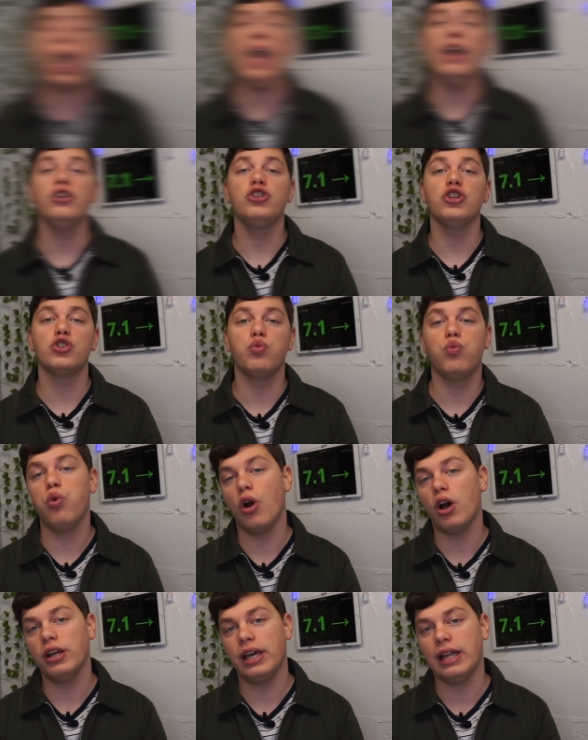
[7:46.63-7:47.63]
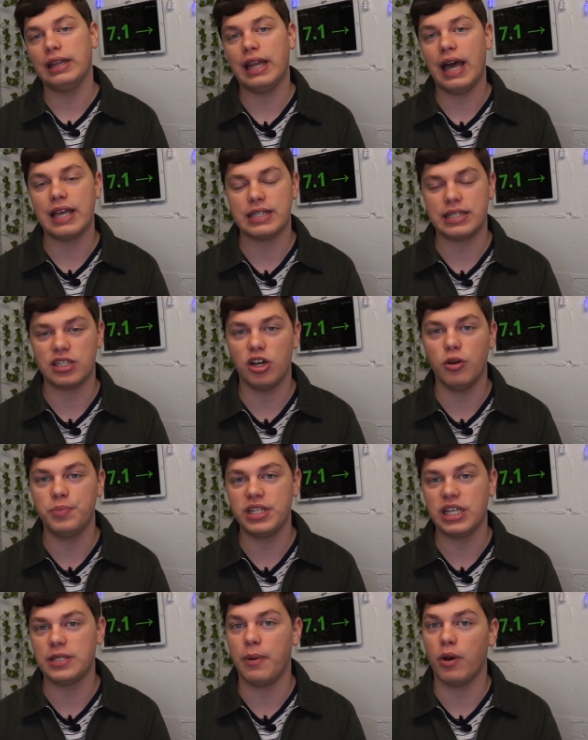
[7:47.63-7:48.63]
And just one last
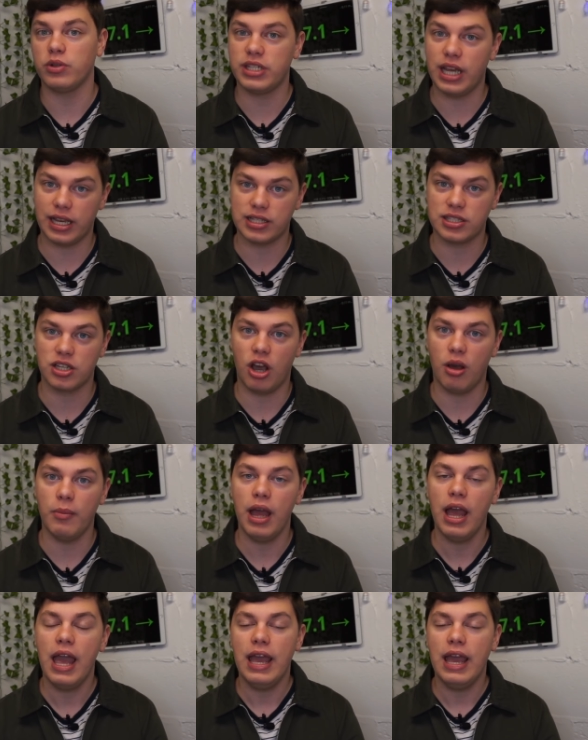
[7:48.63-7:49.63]
update about Dexcom.